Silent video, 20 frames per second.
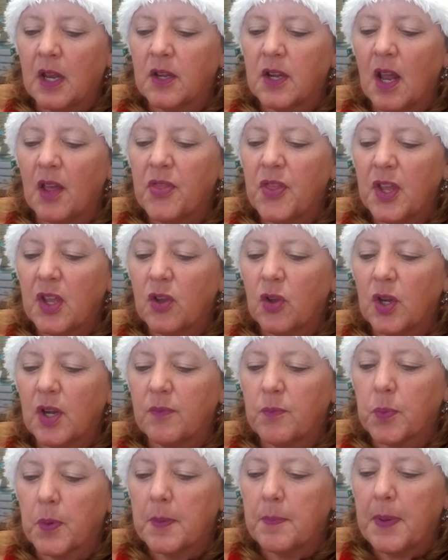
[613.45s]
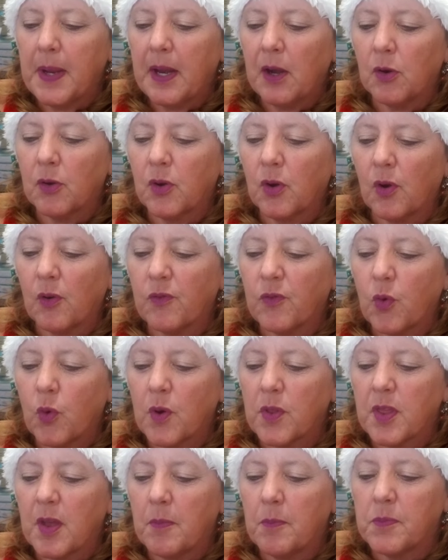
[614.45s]
Nothing could have prepared her
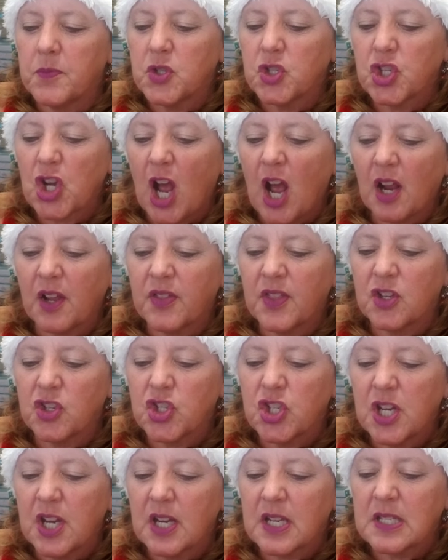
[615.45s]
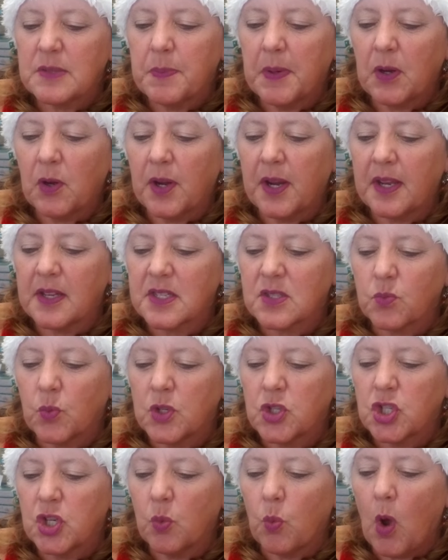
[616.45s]
for the shock that she experienced
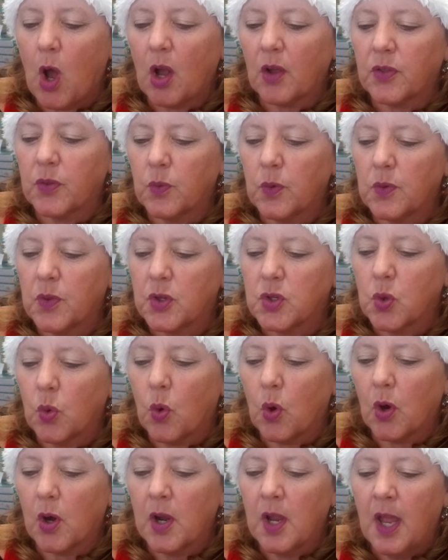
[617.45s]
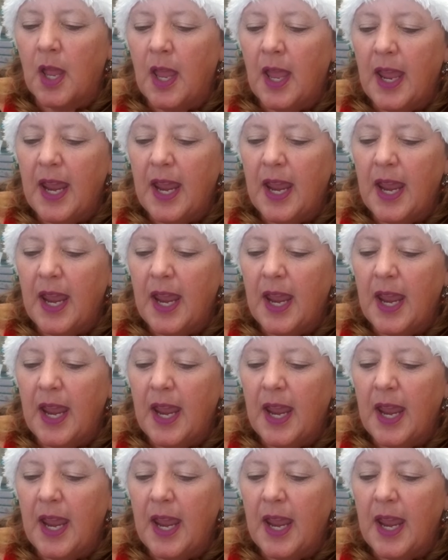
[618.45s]
when she walked through the door.